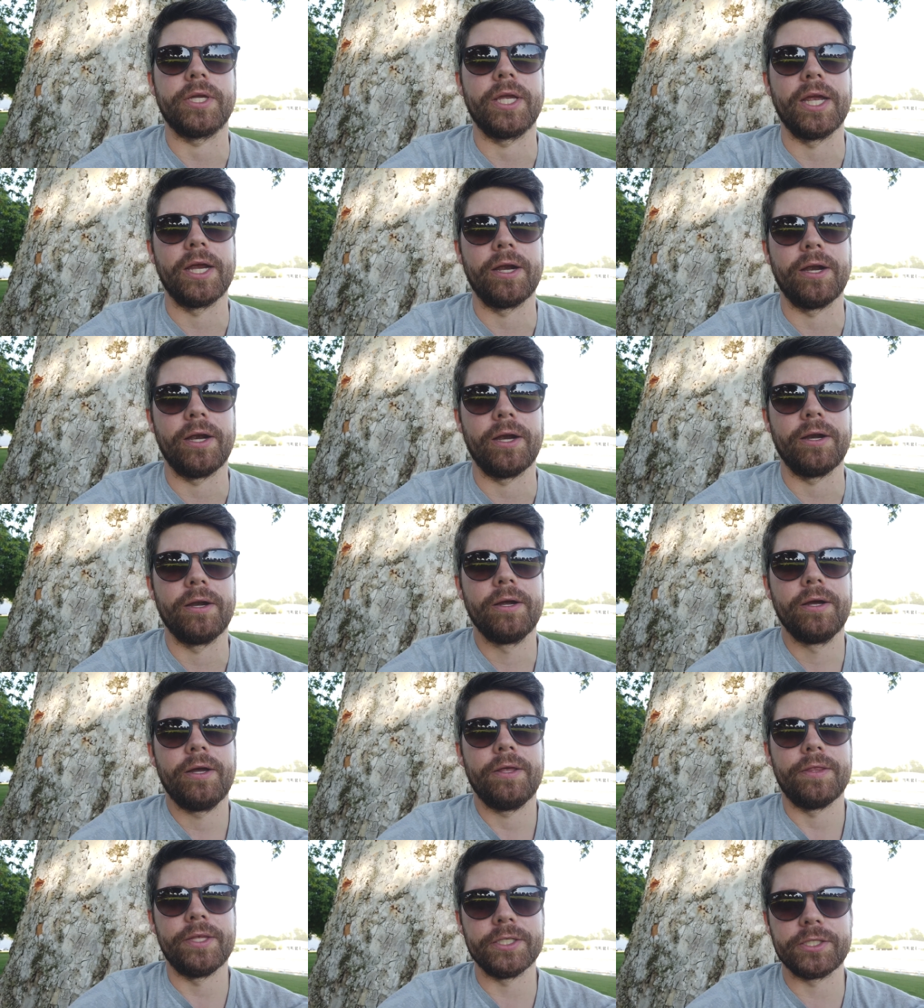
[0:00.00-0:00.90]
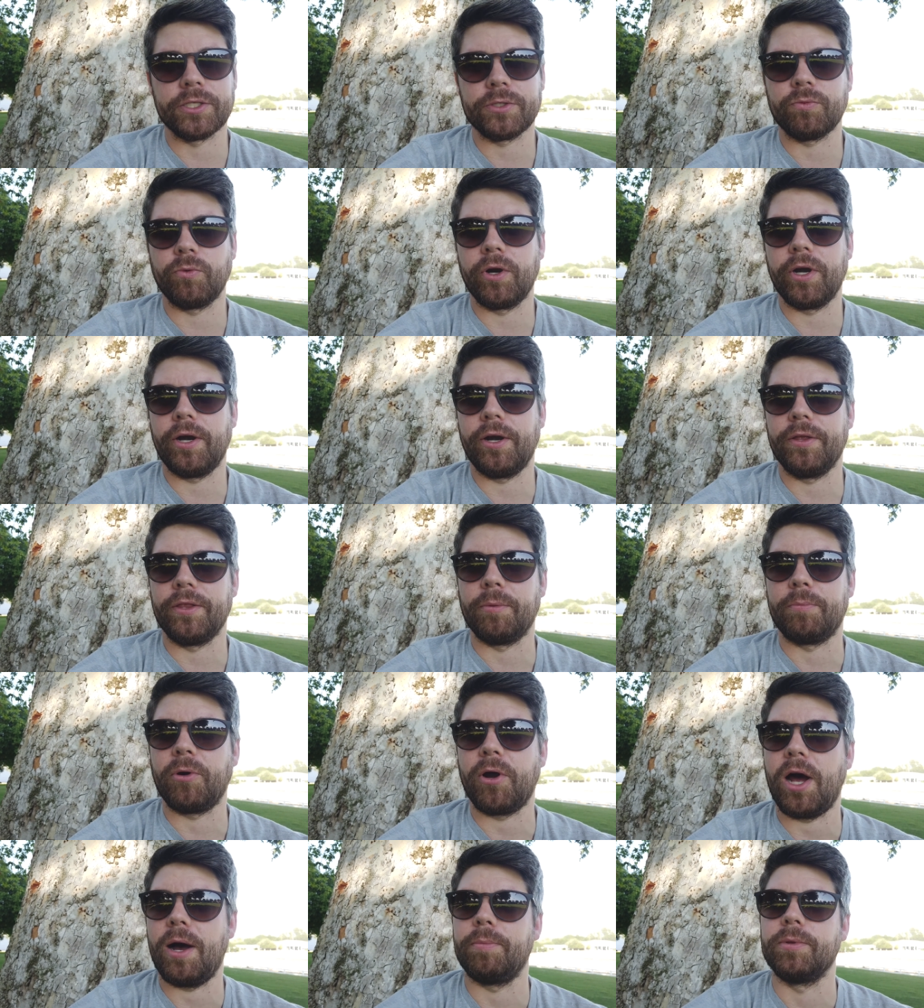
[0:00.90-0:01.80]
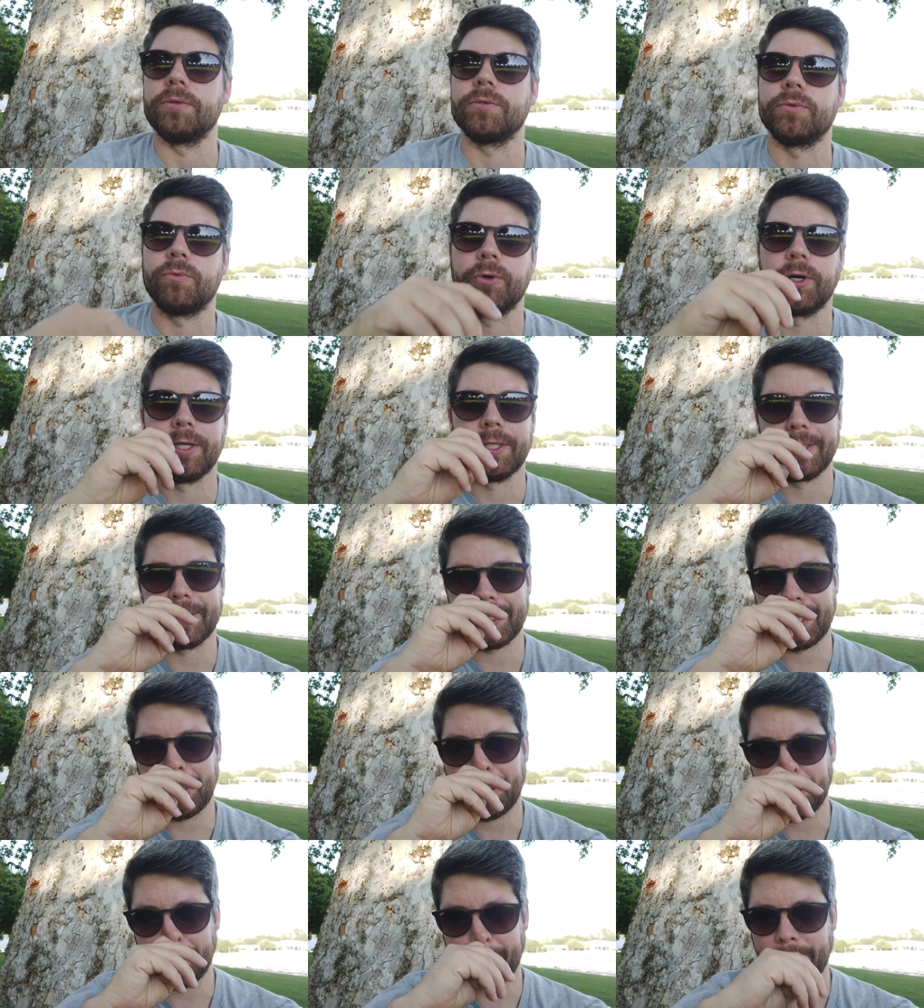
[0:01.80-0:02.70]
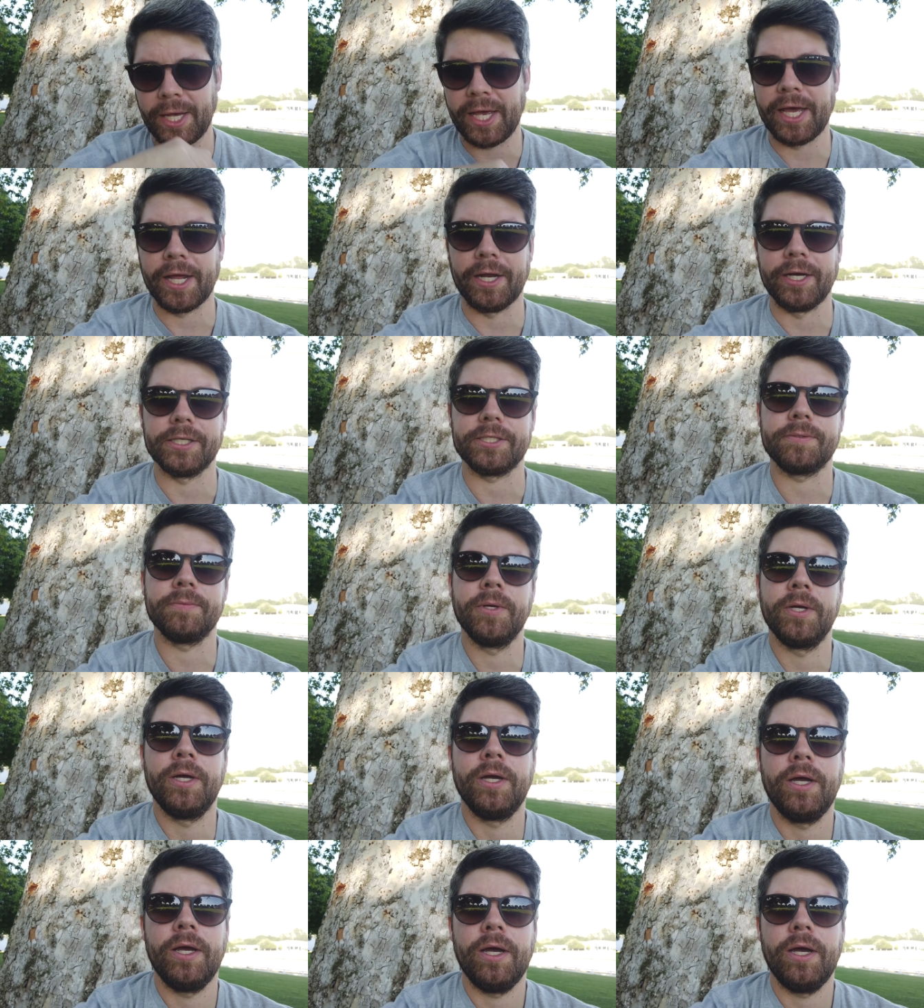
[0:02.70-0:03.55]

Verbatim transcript: Here, this is where the problems really started to hit us